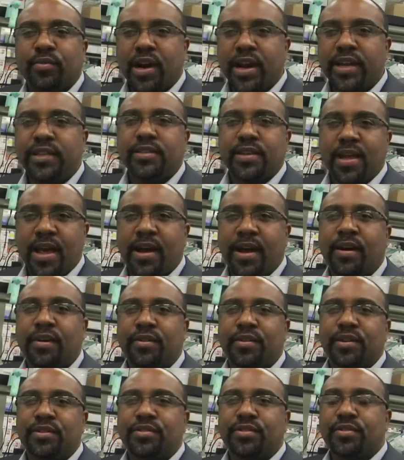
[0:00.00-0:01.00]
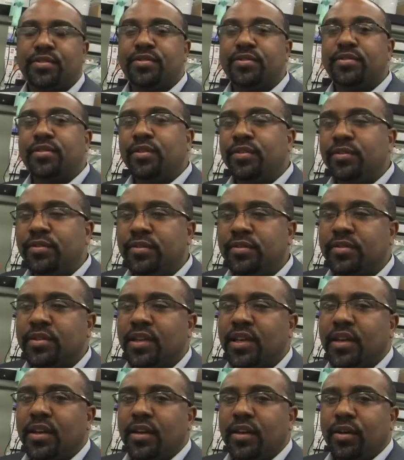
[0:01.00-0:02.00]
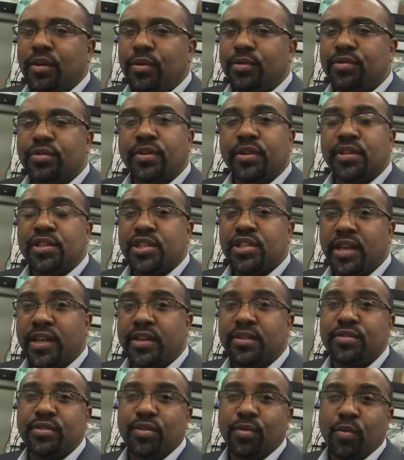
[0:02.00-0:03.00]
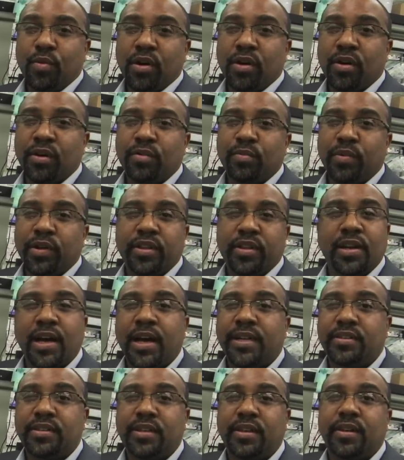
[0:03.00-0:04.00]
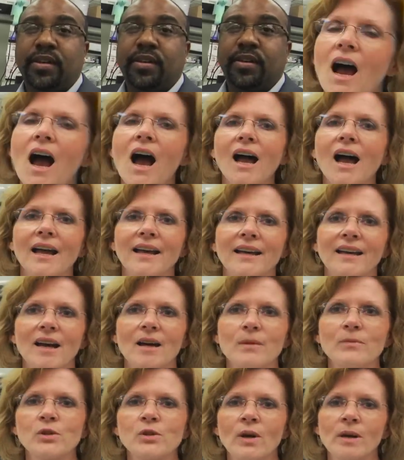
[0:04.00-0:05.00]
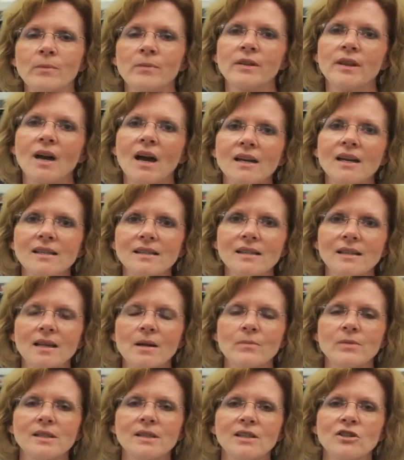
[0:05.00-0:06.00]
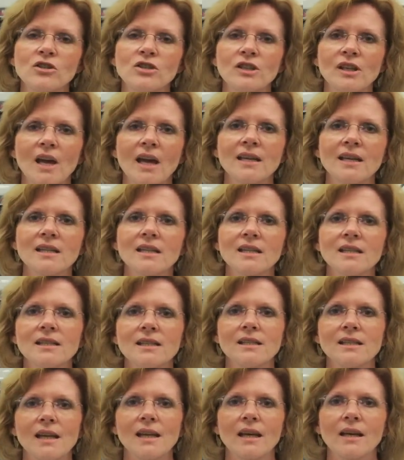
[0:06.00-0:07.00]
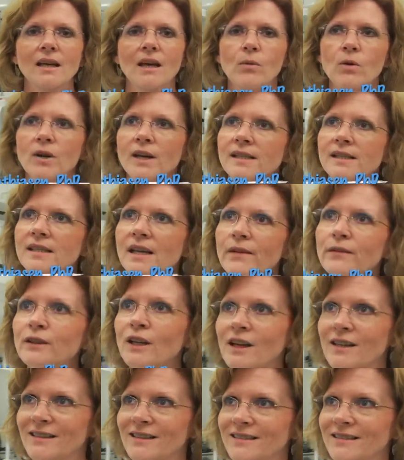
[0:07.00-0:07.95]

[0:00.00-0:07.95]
right now, there's a student who's going to change the world with an idea. Hi, I'm Joanne Mathiasen. I'm a senior scientist, and I work at Cephalon.